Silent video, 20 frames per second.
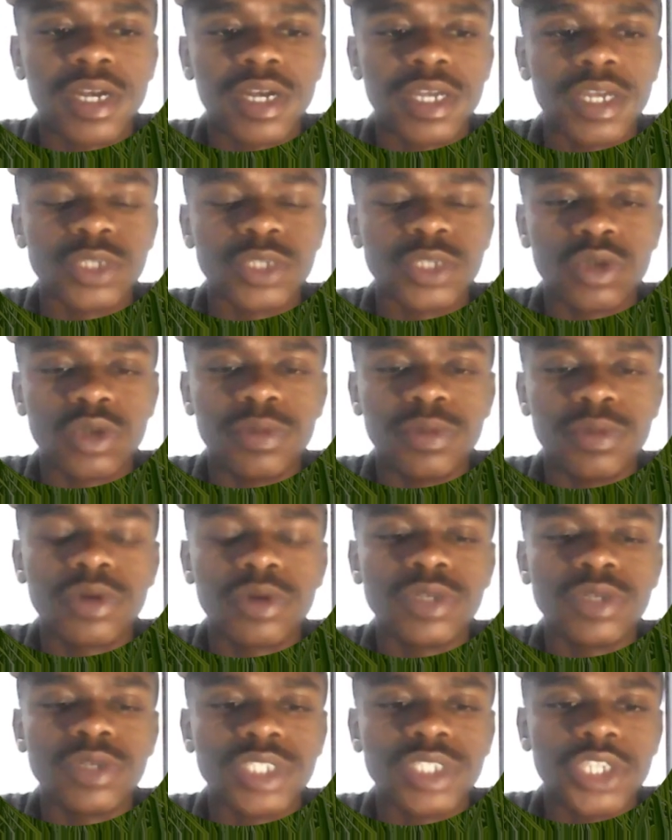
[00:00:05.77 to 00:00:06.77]
As we'll be
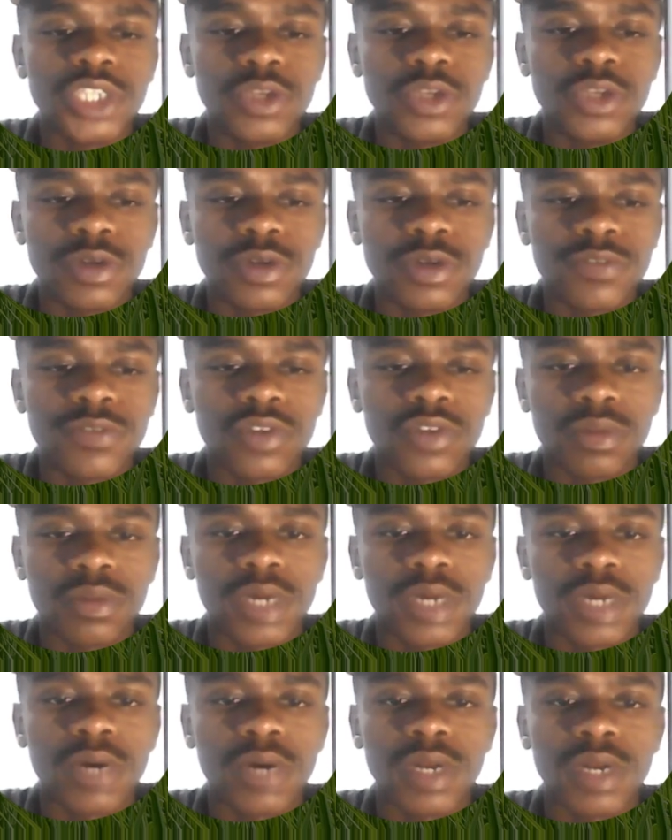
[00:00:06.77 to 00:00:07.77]
continuing from
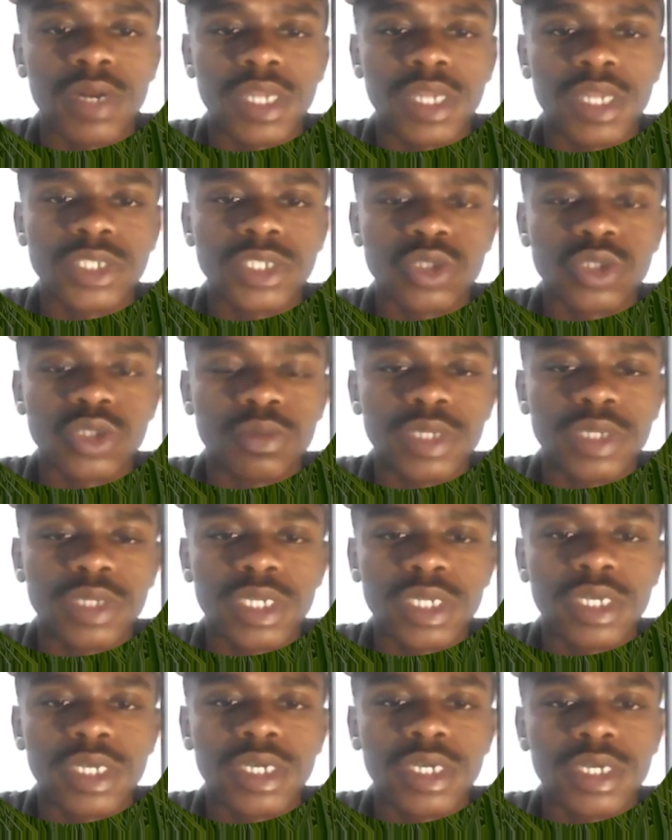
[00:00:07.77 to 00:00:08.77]
our last
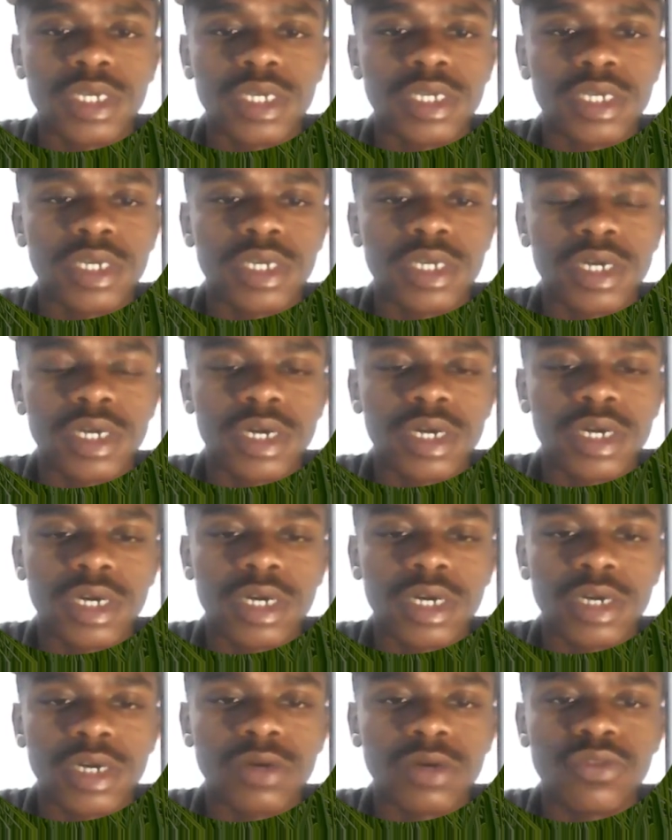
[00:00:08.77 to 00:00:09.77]
topic,
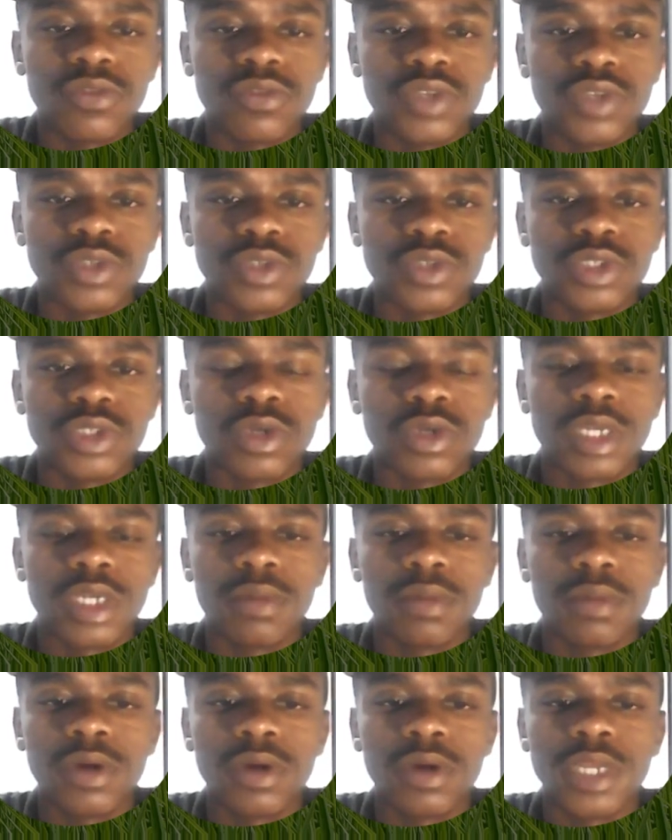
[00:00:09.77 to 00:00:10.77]
of which we talked
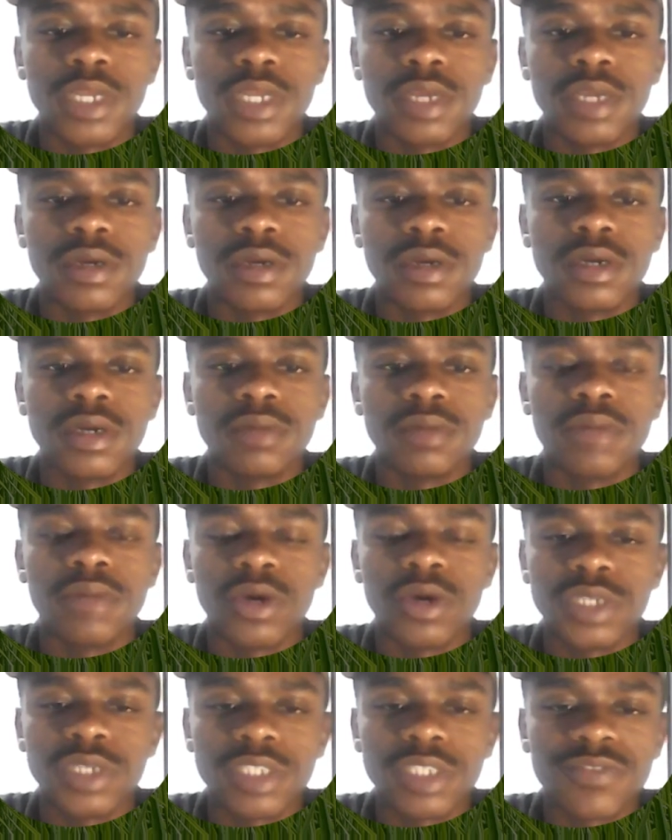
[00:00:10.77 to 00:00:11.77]
about the
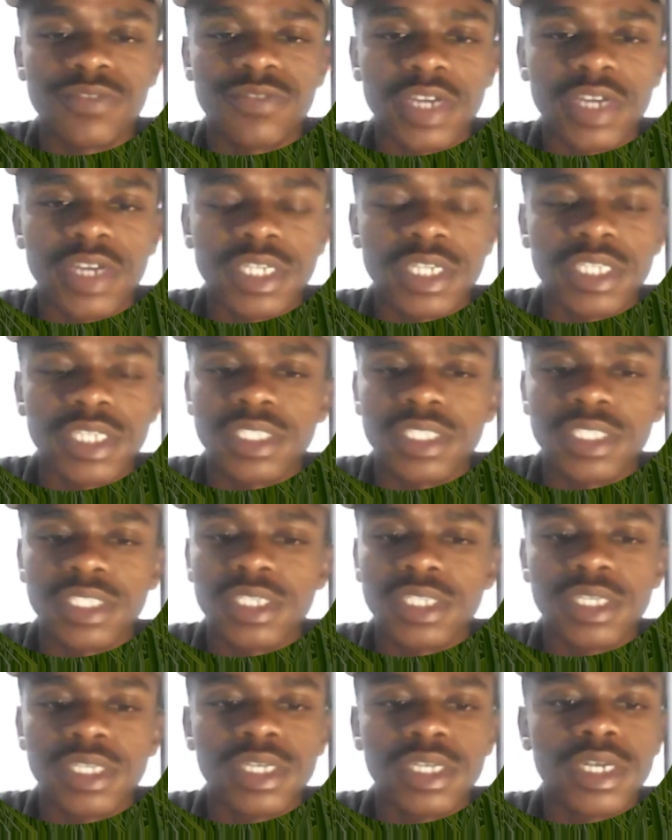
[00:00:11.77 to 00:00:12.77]
biotic factors,
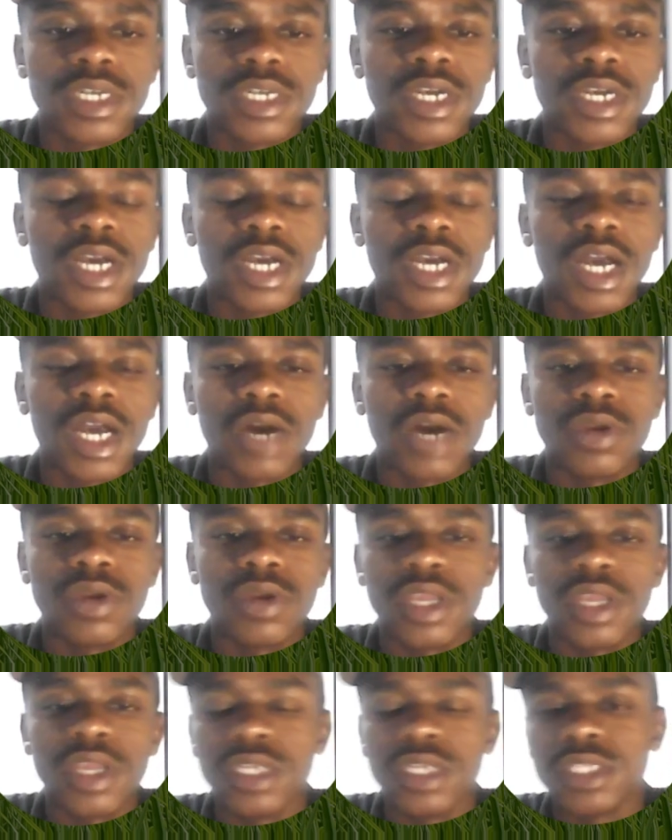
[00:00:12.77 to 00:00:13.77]
how
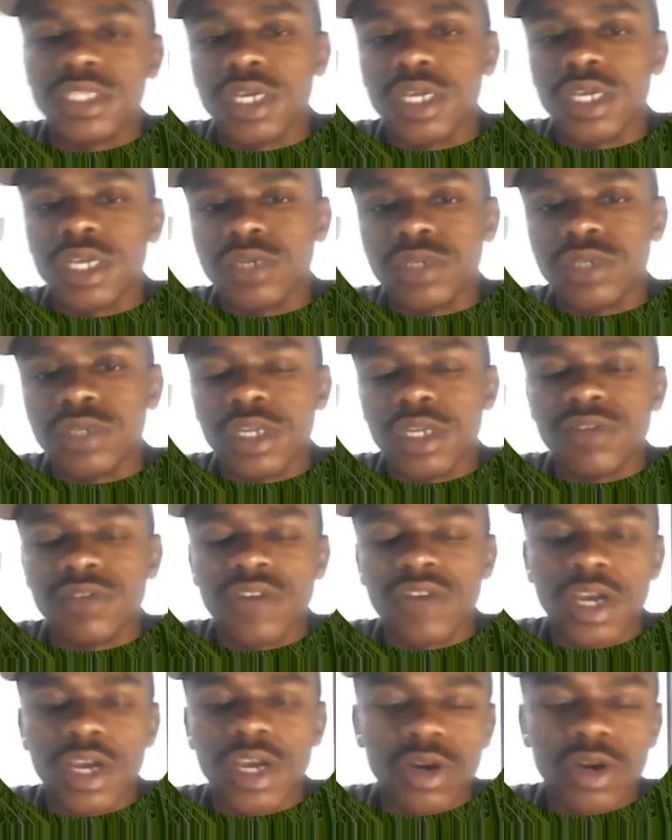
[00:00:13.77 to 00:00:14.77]
they interact with the
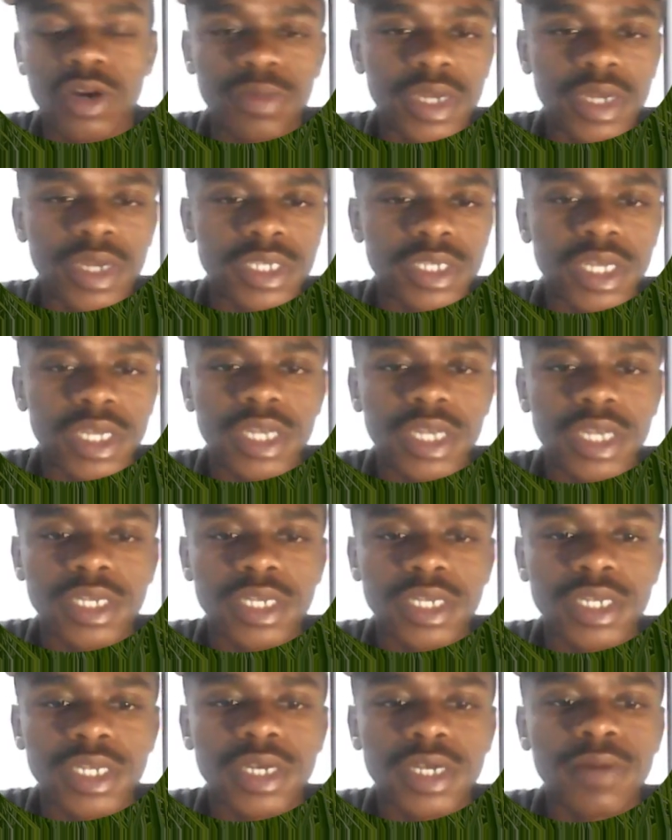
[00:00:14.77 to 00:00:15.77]
environment,
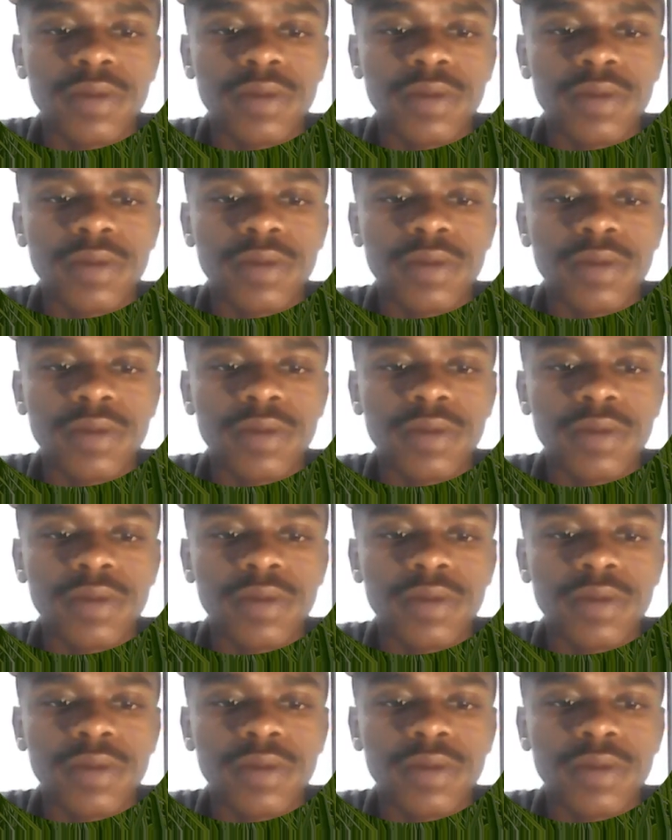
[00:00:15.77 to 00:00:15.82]
and